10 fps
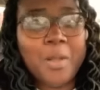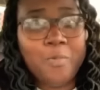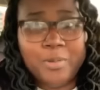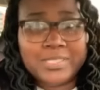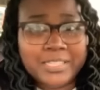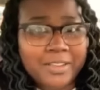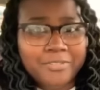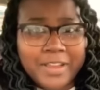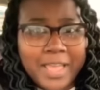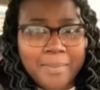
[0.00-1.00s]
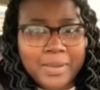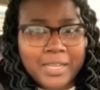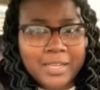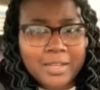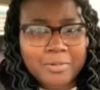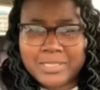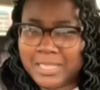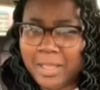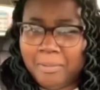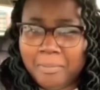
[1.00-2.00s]
we was looking for Ebony. Was
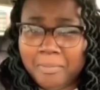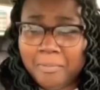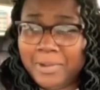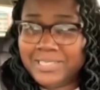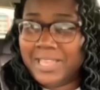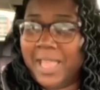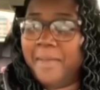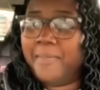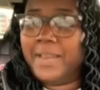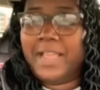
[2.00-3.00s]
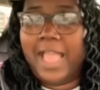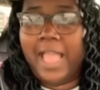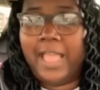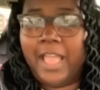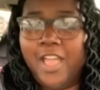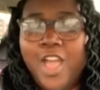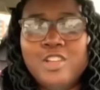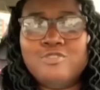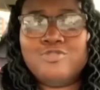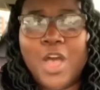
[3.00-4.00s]
like, where's Ebony at?
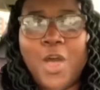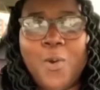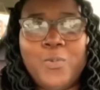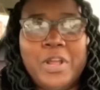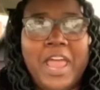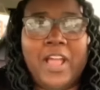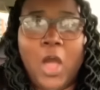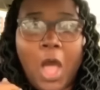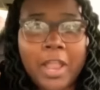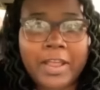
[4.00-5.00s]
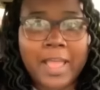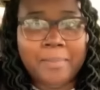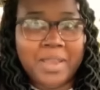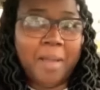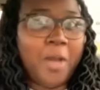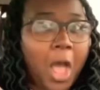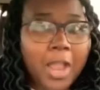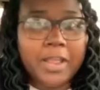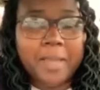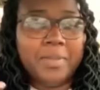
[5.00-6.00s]
So we're like calling Ebony. I'm
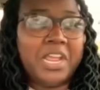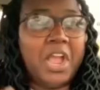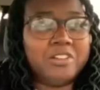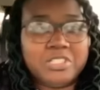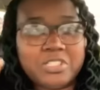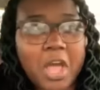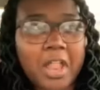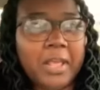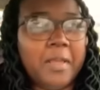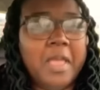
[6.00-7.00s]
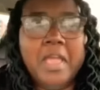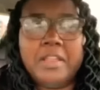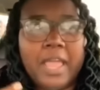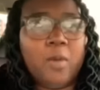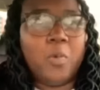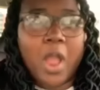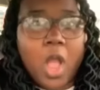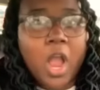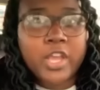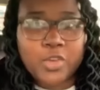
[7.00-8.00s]
calling Ebony. Her sister's calling, like, where
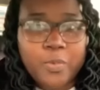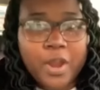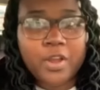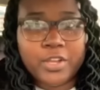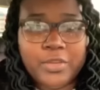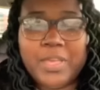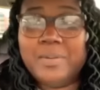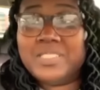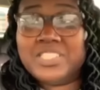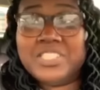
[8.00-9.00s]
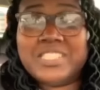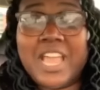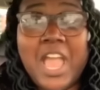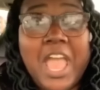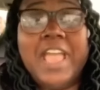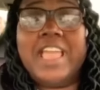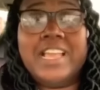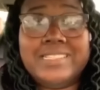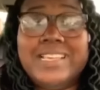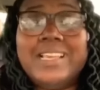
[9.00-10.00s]
are you? And she was like,
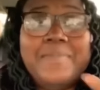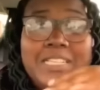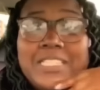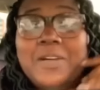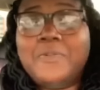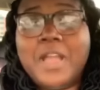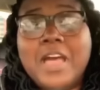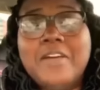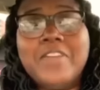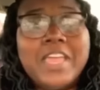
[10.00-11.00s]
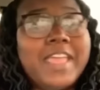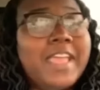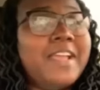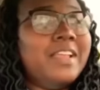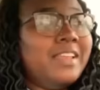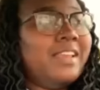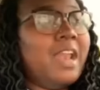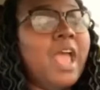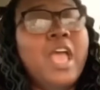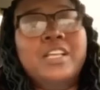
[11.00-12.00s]
he took me somewhere over here. Da, da,
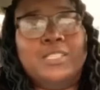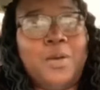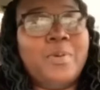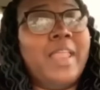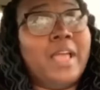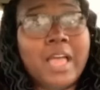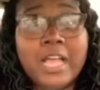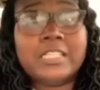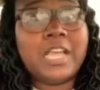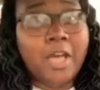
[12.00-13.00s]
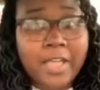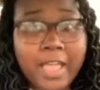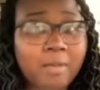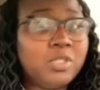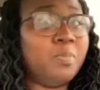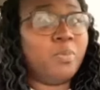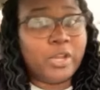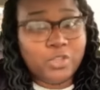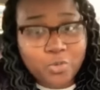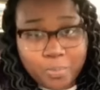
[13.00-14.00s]
da. So we're like, tell him to
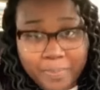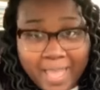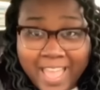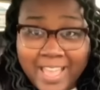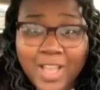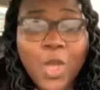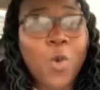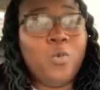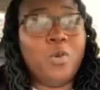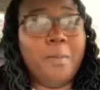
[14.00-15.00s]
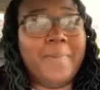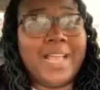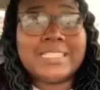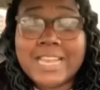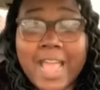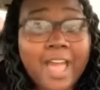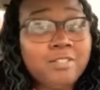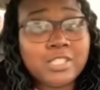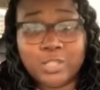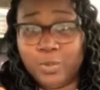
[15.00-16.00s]
bring you back. We're going back to the
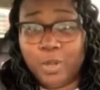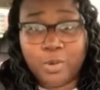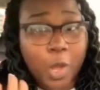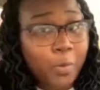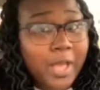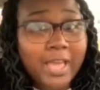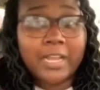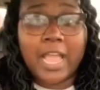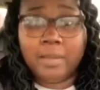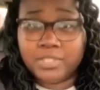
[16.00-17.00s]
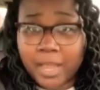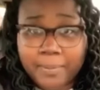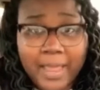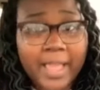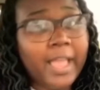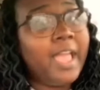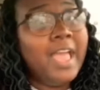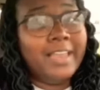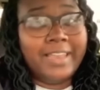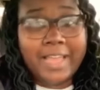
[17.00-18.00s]
house because we don't know what kind of games y'all playing.
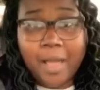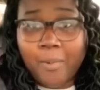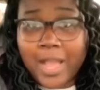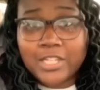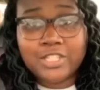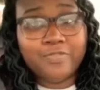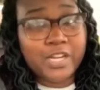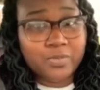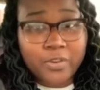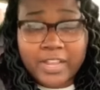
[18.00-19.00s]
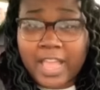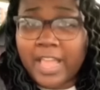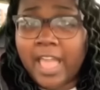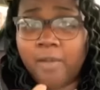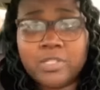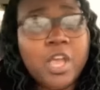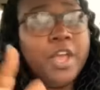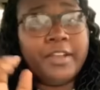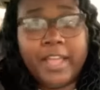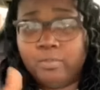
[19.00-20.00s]
Like, I watched the first 48 hours.
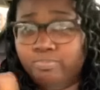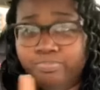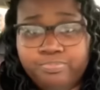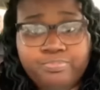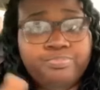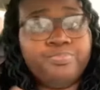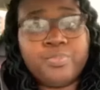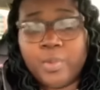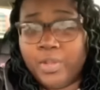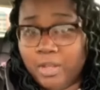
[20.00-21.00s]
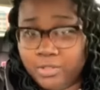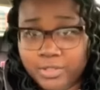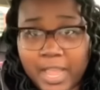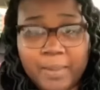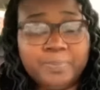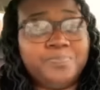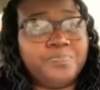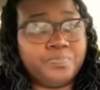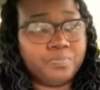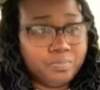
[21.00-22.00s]
Like, we don't do that.
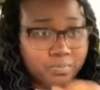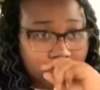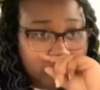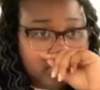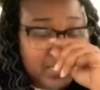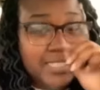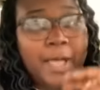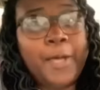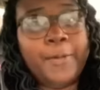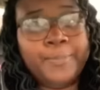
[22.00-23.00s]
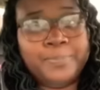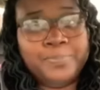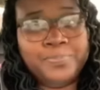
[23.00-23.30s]
So